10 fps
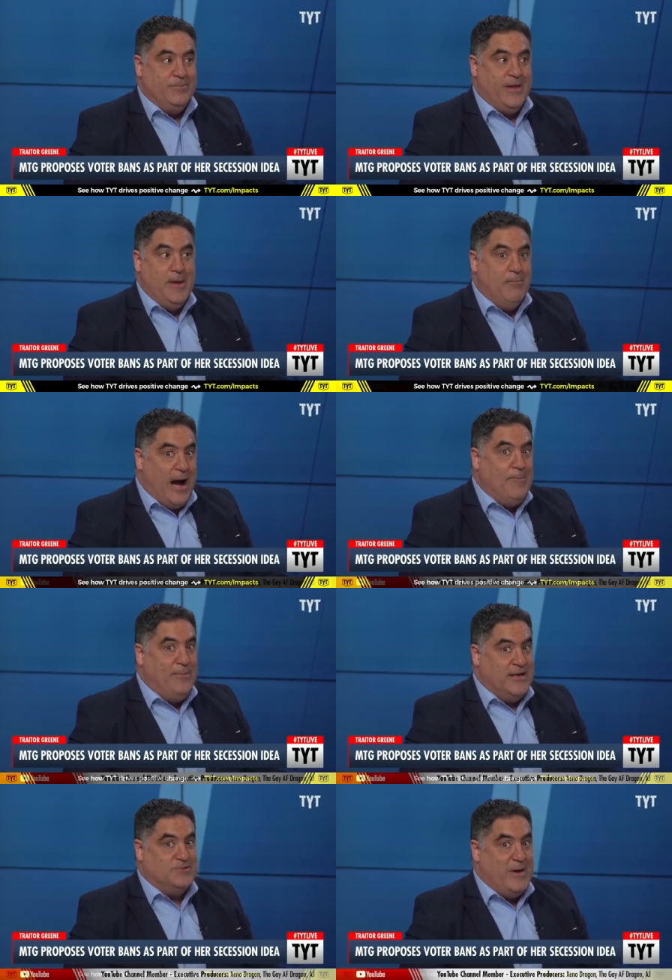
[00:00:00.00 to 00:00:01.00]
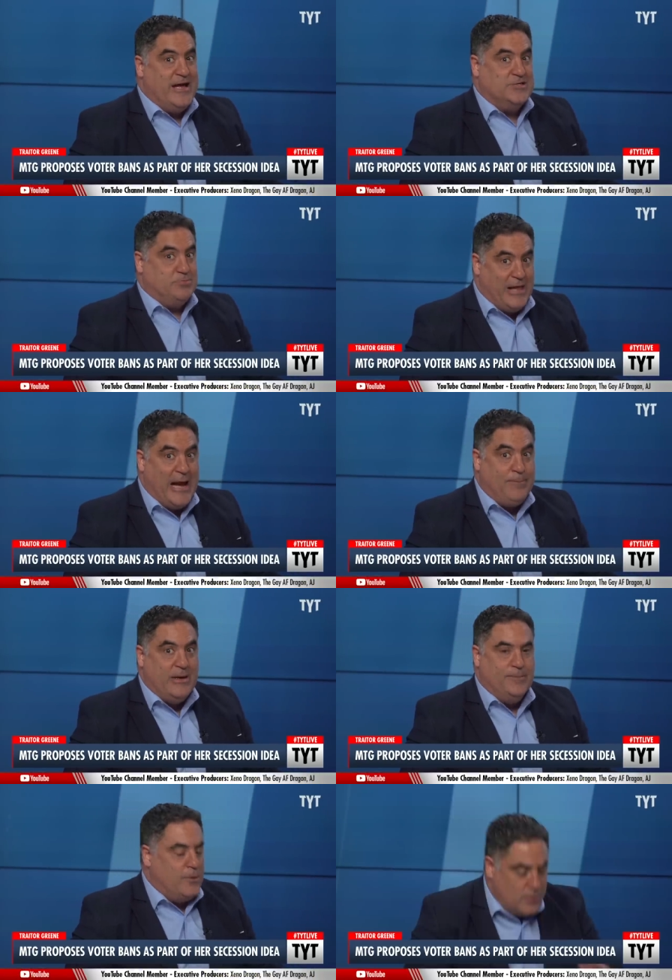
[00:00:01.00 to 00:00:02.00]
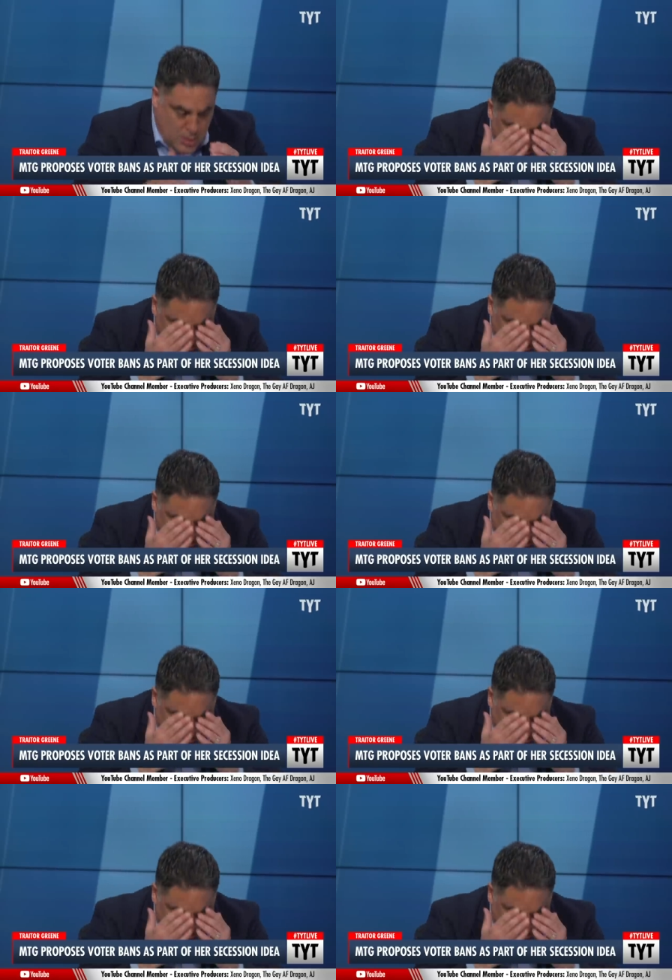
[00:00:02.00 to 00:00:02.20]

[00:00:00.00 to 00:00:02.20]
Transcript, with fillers: they might be as bad as black people.